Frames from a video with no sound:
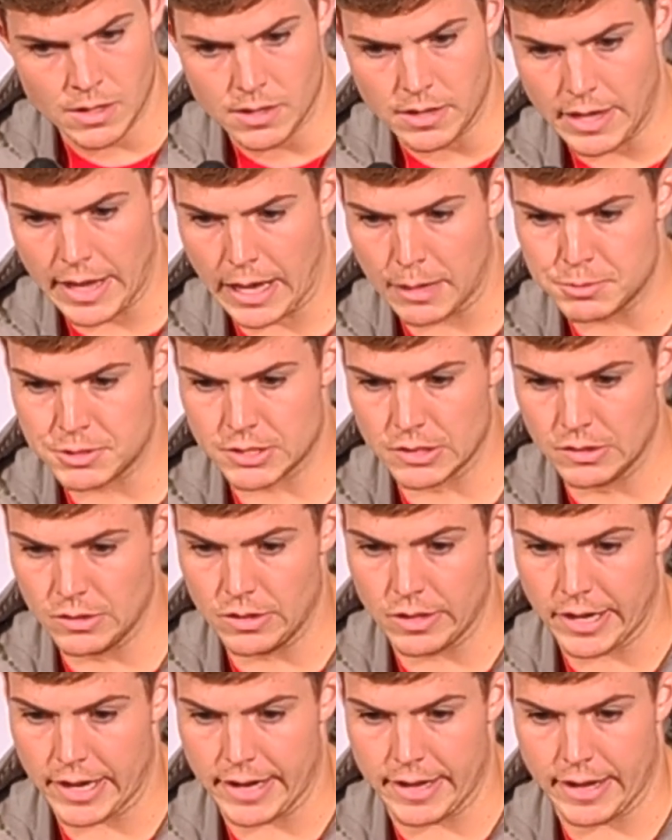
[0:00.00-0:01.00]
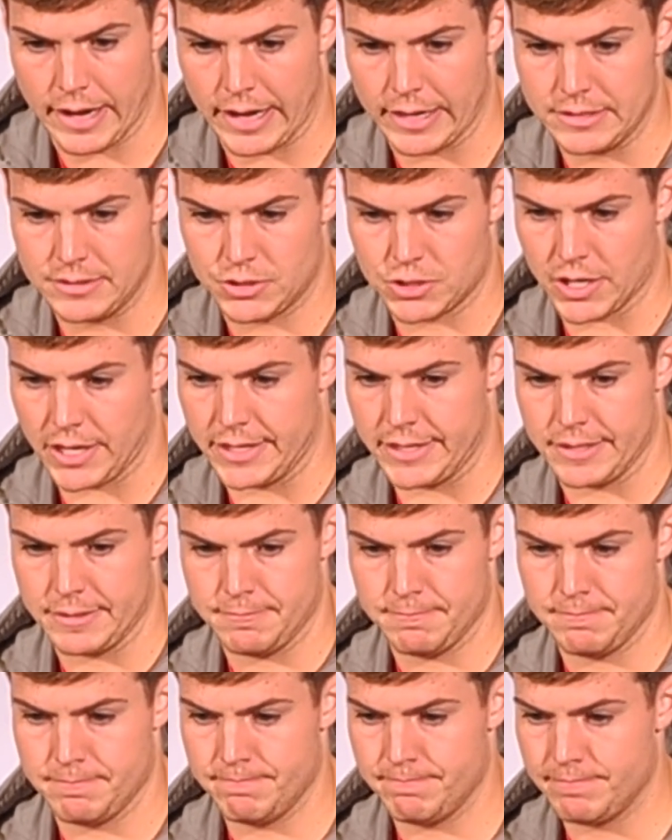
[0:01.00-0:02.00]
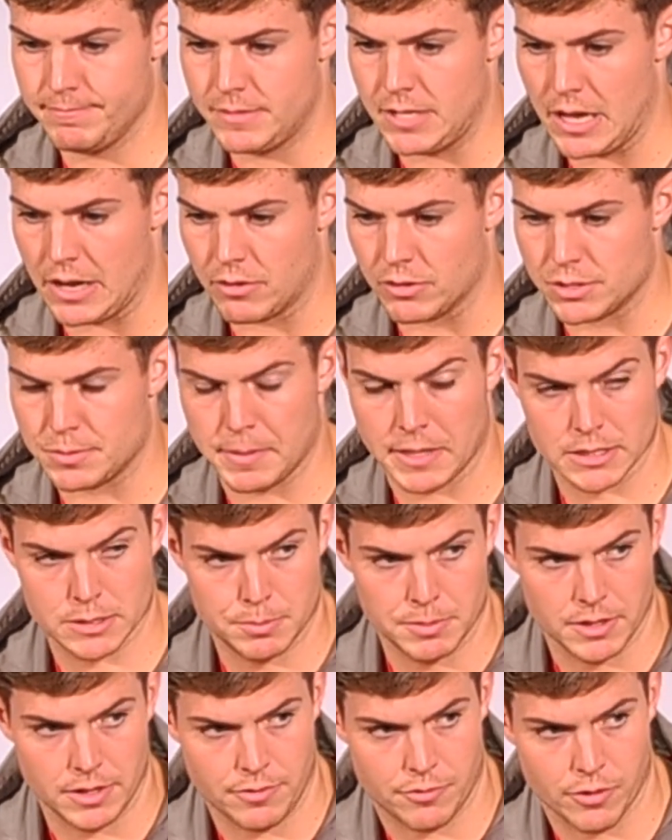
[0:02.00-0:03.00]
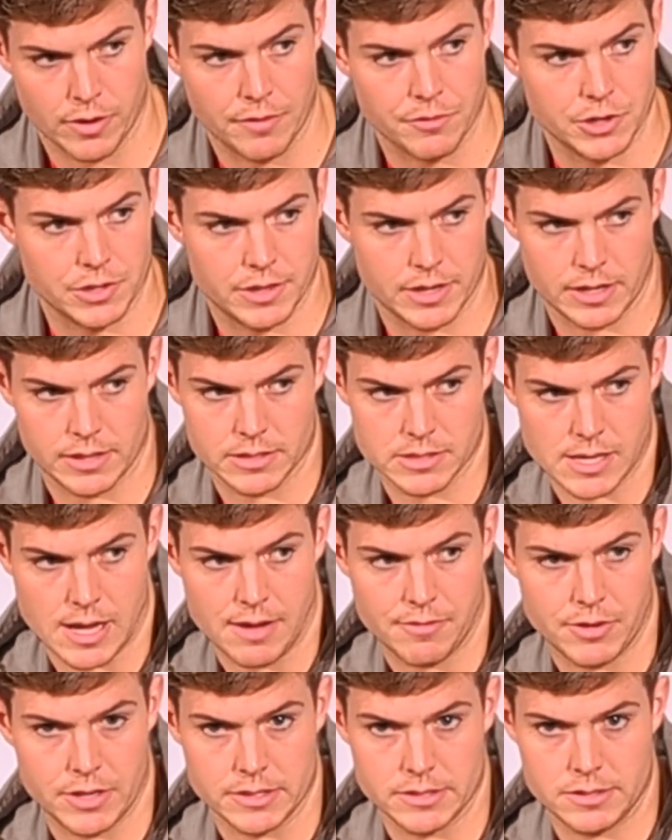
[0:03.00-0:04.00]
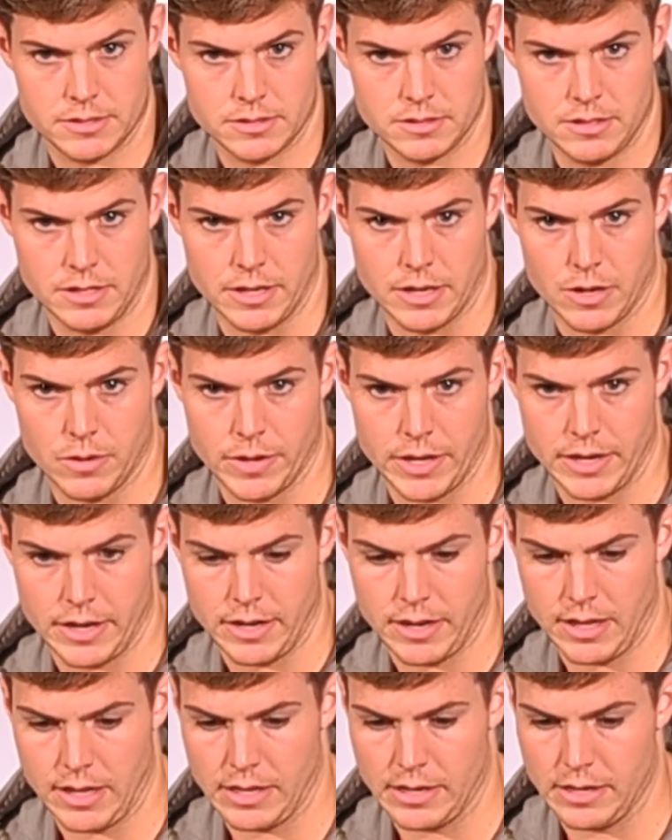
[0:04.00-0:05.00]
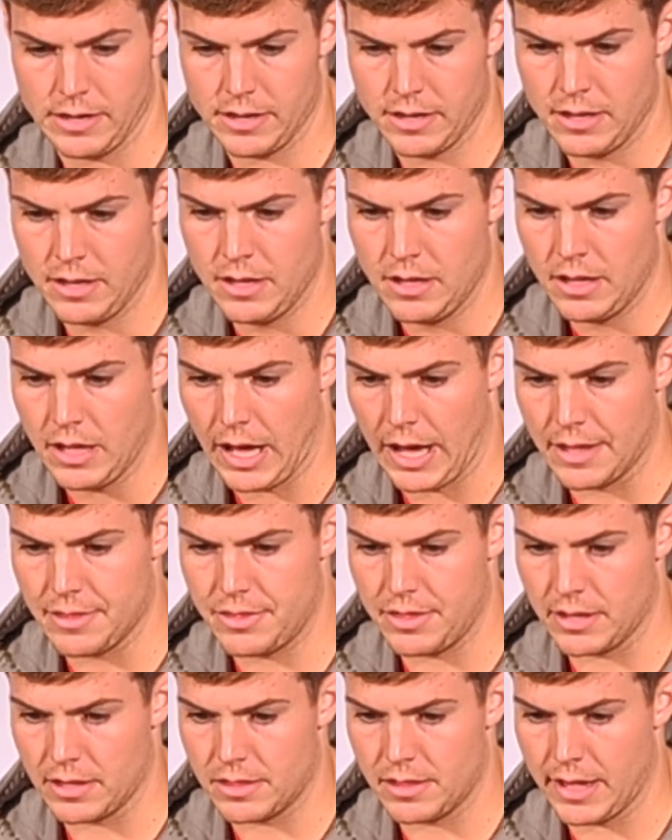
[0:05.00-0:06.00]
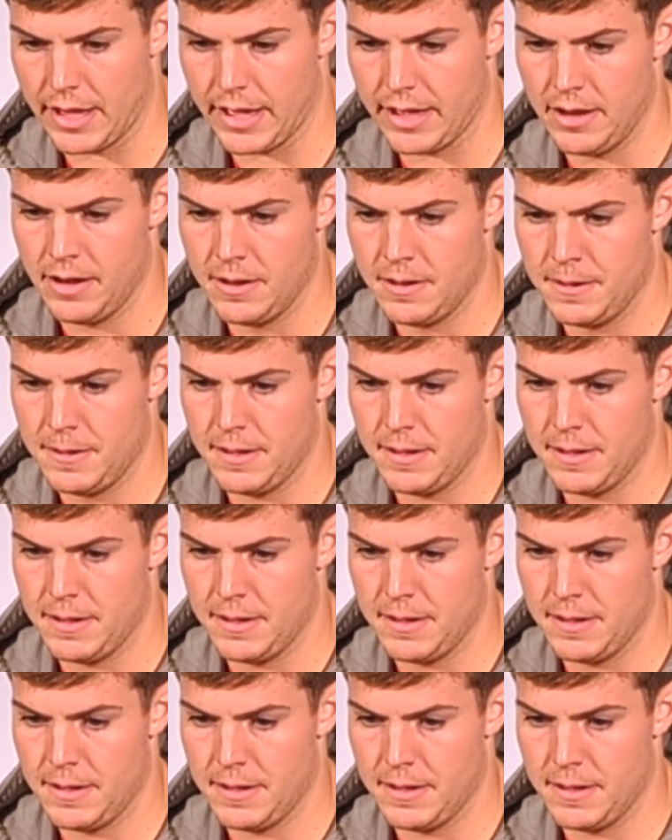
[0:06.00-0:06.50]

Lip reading: Yeah, absolutely. I try to take responsibility for everything in this offense, you know, and I think that,